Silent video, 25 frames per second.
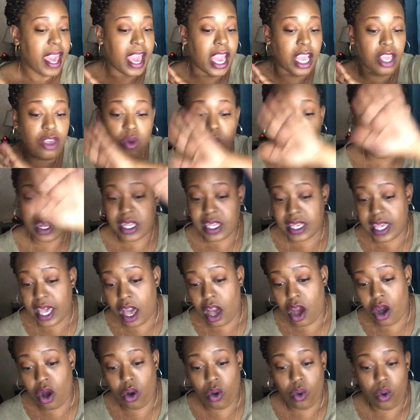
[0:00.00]
And you could
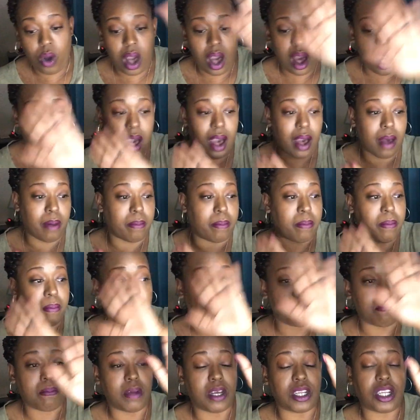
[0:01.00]
tell um,
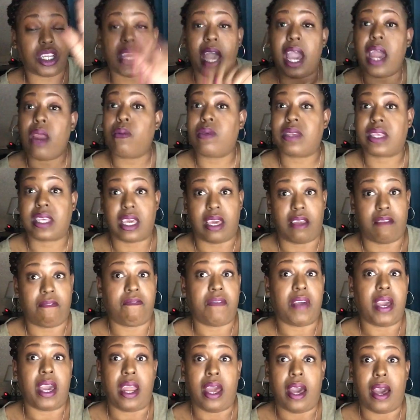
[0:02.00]
China was getting
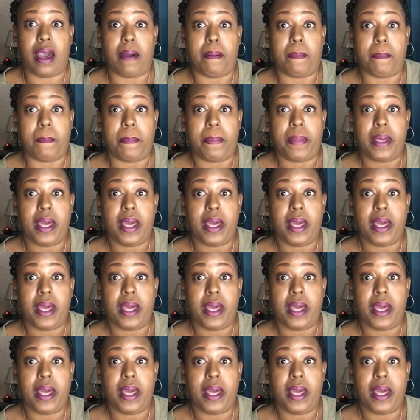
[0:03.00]
fed up.